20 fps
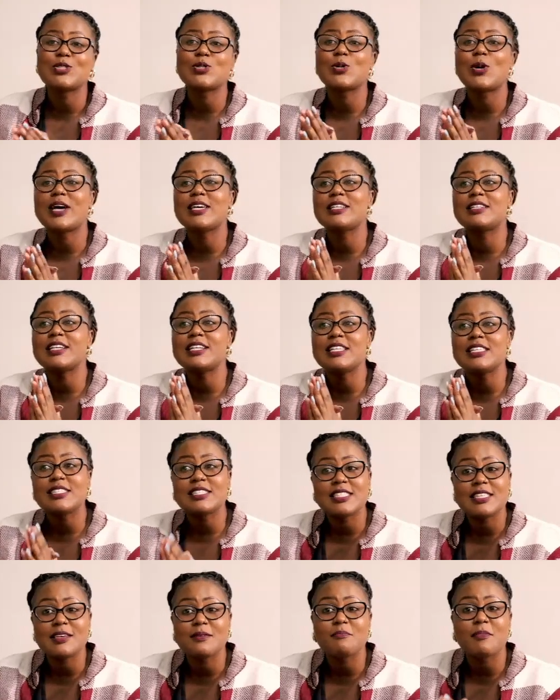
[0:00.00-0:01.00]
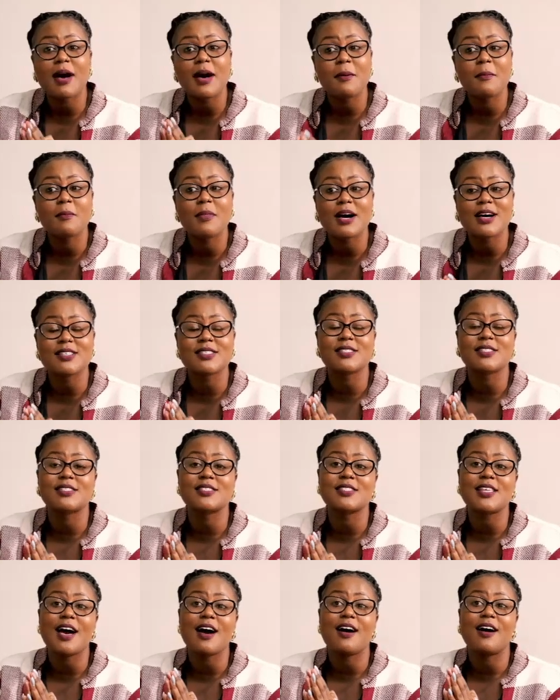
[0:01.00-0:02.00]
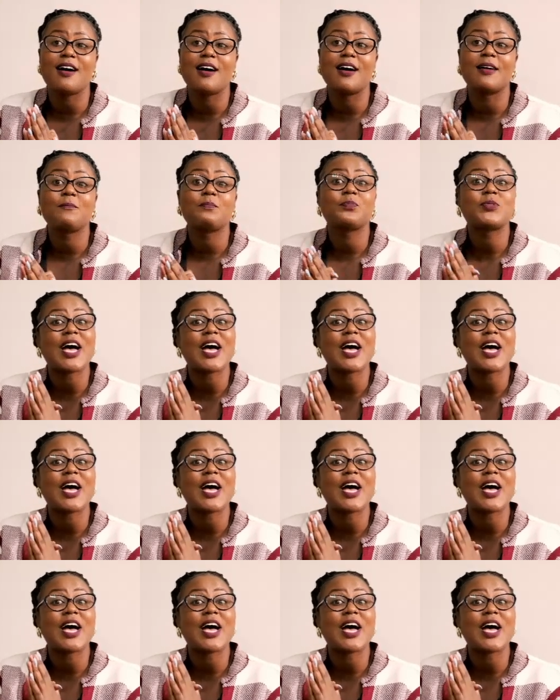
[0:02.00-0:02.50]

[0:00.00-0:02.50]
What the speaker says: So I really see mom as a